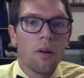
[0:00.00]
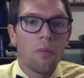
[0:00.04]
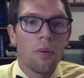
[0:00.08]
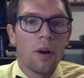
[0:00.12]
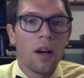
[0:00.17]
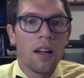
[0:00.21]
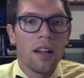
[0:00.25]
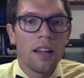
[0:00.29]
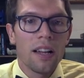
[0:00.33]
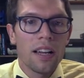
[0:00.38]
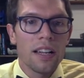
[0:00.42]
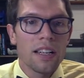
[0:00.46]

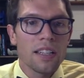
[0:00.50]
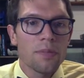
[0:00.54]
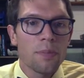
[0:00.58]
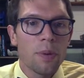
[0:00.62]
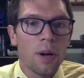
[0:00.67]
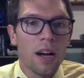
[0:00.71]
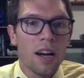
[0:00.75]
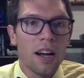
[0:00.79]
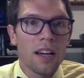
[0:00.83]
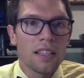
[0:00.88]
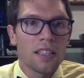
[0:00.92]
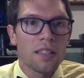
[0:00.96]
Well, it is
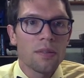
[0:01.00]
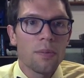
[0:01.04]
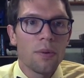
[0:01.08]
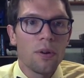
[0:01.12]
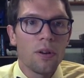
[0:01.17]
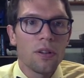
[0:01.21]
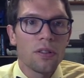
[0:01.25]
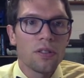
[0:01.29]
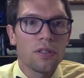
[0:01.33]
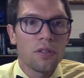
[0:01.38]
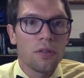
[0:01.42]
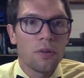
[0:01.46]

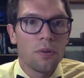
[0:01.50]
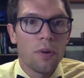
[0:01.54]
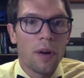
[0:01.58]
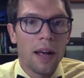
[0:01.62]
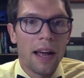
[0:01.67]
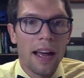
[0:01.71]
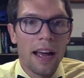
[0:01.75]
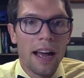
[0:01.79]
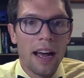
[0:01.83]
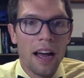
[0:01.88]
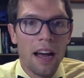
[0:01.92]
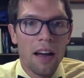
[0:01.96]
possible to
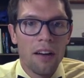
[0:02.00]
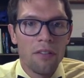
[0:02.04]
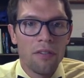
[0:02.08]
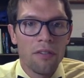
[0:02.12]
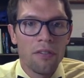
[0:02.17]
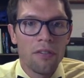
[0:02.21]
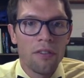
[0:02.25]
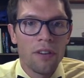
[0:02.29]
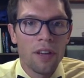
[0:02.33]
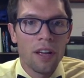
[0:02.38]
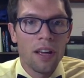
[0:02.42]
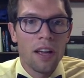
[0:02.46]

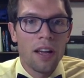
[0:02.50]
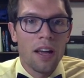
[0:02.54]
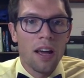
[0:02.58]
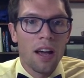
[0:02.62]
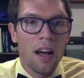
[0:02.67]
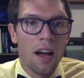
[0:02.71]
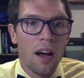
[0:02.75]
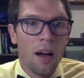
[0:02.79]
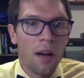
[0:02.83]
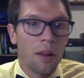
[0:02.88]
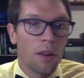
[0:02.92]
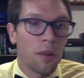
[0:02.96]
have
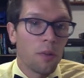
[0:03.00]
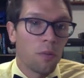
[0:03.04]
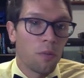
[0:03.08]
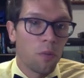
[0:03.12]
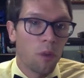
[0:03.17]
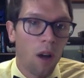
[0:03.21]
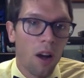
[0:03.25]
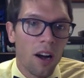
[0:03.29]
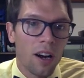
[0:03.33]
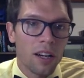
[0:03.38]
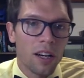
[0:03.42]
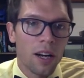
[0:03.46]
the
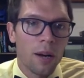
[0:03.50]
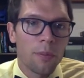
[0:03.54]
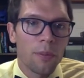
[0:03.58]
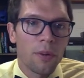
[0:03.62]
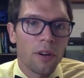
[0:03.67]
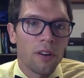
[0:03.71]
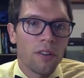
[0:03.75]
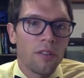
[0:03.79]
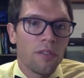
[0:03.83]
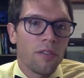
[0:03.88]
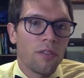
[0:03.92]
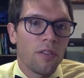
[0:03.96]
wrong
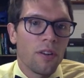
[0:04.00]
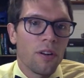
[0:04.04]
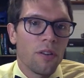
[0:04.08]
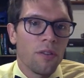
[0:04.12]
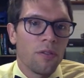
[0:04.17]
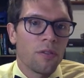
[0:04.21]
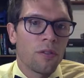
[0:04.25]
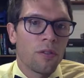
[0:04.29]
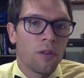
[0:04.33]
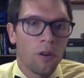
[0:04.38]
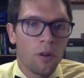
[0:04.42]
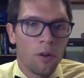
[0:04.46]
number
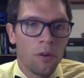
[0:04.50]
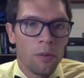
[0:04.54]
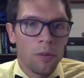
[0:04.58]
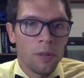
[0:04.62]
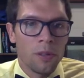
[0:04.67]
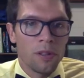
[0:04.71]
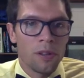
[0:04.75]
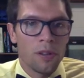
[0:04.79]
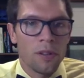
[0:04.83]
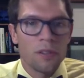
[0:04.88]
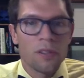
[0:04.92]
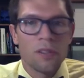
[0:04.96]
of
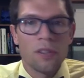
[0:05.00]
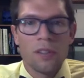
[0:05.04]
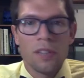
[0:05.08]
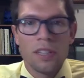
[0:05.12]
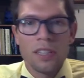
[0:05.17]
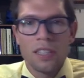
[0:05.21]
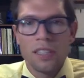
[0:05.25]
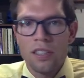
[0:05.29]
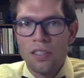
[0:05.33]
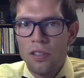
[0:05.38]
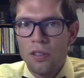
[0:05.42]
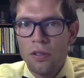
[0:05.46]
chromosomes. So
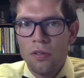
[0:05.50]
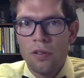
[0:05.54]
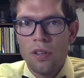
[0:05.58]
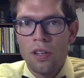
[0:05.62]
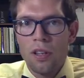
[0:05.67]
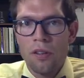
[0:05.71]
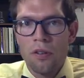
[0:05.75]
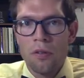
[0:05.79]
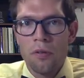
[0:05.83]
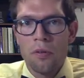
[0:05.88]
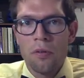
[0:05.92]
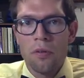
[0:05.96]
this is due
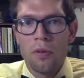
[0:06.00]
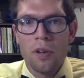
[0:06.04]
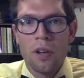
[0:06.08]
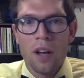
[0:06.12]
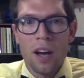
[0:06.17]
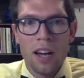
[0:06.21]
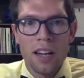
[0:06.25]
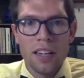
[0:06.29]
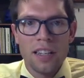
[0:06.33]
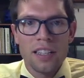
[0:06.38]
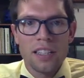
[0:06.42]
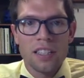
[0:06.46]
to
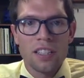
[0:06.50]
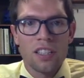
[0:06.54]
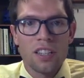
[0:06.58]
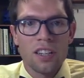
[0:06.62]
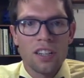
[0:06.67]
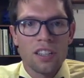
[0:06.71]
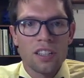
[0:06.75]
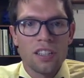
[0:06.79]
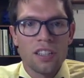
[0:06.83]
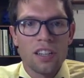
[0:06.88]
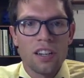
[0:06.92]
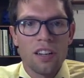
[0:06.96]

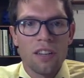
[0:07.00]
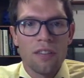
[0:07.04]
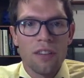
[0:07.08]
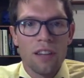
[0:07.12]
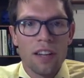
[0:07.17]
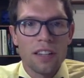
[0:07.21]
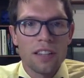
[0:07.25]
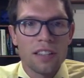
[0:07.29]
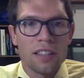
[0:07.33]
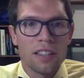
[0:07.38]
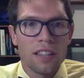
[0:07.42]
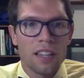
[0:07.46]
non-disjunction
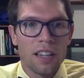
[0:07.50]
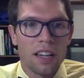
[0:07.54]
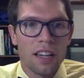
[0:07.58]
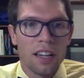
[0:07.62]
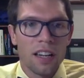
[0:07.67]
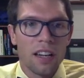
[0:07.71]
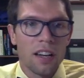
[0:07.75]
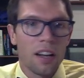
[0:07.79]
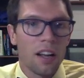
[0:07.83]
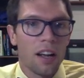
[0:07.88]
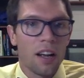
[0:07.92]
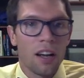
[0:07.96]
events that
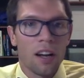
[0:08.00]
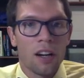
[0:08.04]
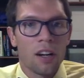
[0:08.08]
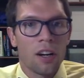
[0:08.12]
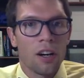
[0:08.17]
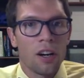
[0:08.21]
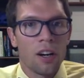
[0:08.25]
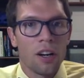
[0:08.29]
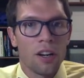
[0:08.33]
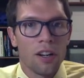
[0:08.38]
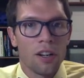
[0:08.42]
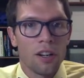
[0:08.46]
can
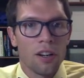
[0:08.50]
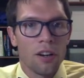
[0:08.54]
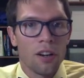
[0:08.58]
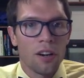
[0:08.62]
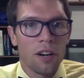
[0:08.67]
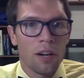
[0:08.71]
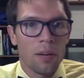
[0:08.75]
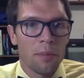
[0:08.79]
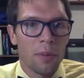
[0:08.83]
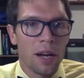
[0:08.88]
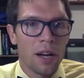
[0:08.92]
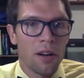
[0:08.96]
occur
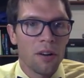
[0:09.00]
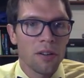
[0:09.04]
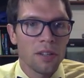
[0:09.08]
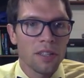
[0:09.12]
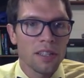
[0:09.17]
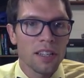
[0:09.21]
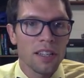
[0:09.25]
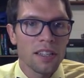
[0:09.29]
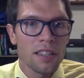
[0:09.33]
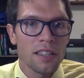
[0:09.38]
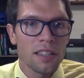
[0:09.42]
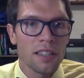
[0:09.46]
during
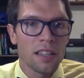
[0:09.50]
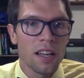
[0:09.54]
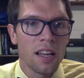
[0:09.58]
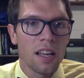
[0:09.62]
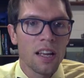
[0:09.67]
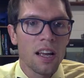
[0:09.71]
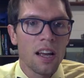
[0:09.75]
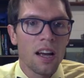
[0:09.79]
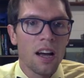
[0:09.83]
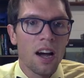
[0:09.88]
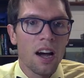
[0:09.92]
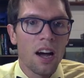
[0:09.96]
meiosis.
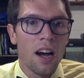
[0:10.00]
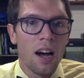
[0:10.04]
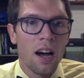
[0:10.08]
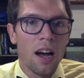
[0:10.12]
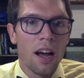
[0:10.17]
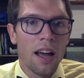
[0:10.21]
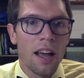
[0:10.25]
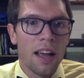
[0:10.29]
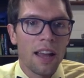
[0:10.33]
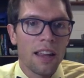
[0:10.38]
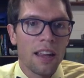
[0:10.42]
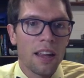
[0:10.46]

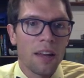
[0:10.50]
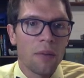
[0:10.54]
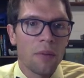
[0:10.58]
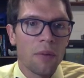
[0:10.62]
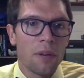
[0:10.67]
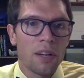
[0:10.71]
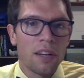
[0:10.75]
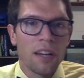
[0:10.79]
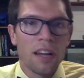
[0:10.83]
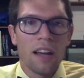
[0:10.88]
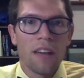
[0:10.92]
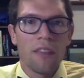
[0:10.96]
And then
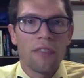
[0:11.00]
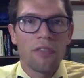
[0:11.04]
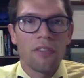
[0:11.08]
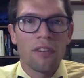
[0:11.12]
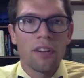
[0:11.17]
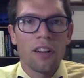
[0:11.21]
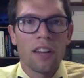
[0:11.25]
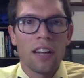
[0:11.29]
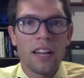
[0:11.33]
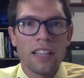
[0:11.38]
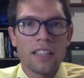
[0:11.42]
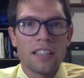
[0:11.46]
when you have
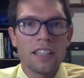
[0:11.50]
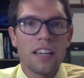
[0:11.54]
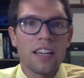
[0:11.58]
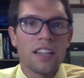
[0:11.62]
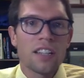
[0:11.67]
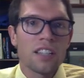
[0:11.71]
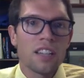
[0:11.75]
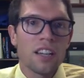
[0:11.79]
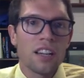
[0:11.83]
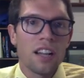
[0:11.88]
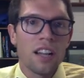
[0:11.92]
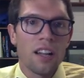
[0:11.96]

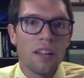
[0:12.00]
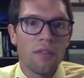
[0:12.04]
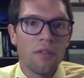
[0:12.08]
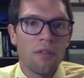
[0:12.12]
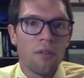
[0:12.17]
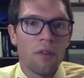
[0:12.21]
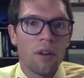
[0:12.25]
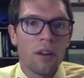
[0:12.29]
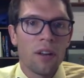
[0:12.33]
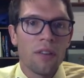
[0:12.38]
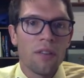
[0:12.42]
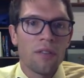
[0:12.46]
fertilization, if
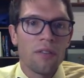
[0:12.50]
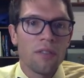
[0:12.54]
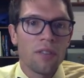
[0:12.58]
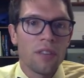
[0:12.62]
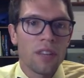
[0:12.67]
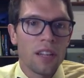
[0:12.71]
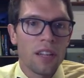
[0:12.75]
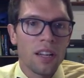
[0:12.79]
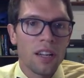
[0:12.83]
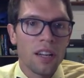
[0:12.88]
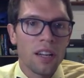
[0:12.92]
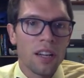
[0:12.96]
one of
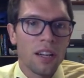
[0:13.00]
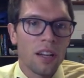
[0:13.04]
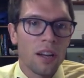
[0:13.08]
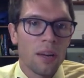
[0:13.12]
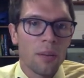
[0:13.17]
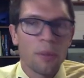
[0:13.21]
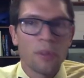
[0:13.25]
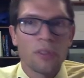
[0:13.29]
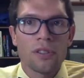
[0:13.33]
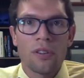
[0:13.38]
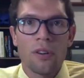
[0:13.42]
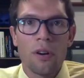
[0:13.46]
the
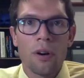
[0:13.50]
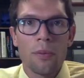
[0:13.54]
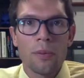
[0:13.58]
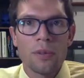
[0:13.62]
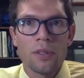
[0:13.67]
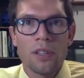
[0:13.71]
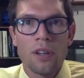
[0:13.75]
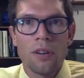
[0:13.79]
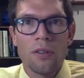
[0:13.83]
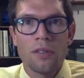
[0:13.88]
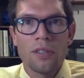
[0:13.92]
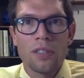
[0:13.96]
numbers of
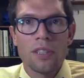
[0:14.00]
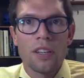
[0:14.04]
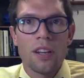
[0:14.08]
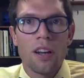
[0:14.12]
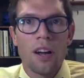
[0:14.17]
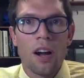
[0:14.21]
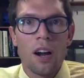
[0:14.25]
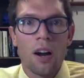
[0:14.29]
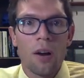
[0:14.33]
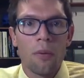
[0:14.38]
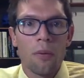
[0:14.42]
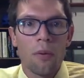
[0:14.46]
chromosomes
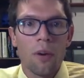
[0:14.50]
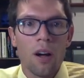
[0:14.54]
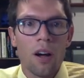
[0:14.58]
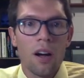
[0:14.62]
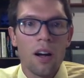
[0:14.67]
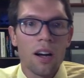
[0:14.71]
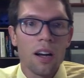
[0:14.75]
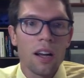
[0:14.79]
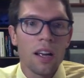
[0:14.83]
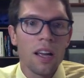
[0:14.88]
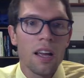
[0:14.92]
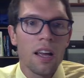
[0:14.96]
are
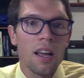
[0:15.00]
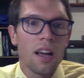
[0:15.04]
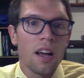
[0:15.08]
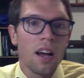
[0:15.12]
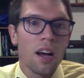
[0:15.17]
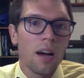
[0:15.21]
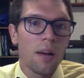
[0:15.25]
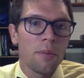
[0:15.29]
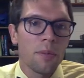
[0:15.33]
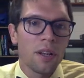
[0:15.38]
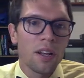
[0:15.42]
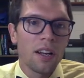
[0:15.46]
wrong,
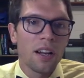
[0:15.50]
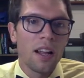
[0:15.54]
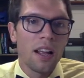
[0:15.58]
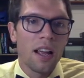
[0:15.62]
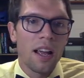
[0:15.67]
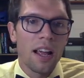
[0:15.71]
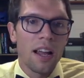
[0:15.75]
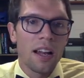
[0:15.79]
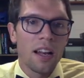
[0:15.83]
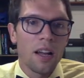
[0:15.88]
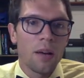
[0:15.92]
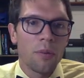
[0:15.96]
you can
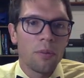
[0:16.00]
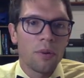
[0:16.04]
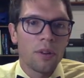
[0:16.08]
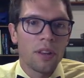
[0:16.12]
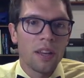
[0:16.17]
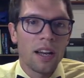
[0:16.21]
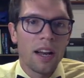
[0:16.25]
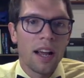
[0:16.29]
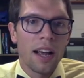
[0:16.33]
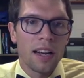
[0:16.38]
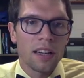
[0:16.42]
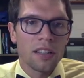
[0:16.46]
end up
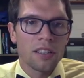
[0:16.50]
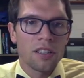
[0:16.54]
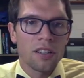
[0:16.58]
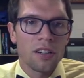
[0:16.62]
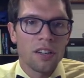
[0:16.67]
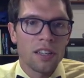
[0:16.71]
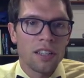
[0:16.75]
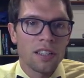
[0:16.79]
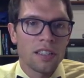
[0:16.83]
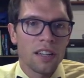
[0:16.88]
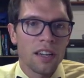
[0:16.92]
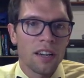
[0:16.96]
with an
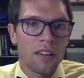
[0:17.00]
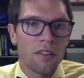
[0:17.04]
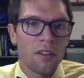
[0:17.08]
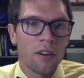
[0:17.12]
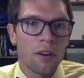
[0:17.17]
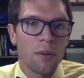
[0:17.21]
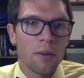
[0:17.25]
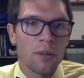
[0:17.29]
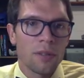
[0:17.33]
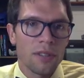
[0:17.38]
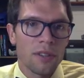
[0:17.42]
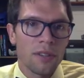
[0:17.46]
extra set of
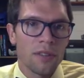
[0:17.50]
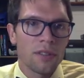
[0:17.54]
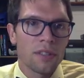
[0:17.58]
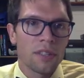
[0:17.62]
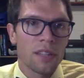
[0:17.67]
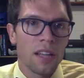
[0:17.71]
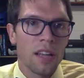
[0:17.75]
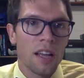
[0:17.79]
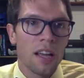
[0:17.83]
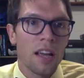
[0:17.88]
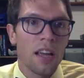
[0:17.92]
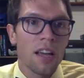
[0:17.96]
chromosomes.